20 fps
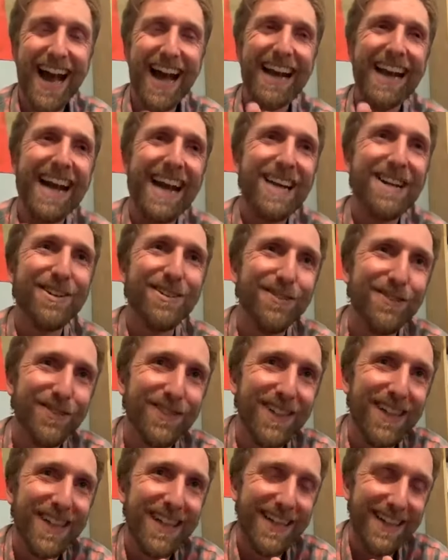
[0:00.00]
kind
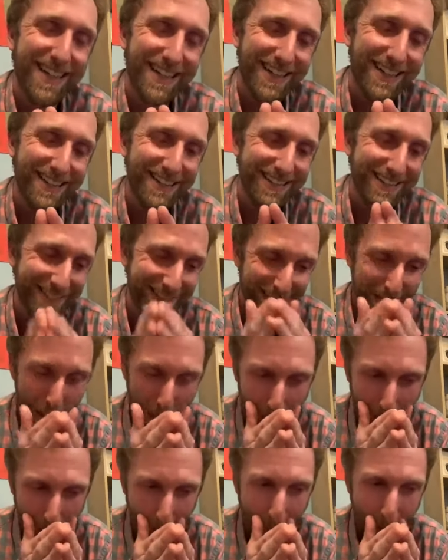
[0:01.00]
of, I
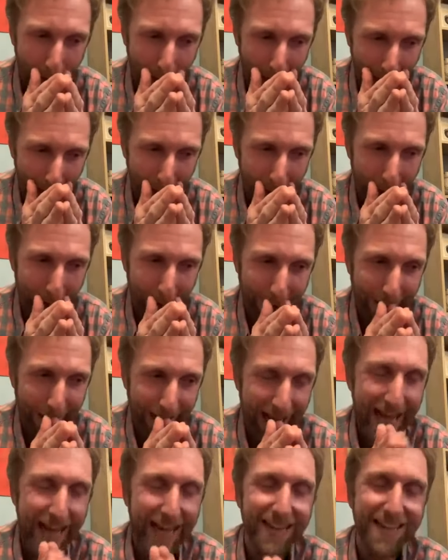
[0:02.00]

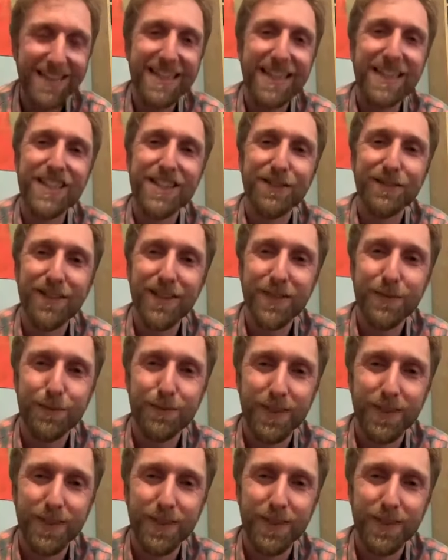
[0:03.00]
had a sense of this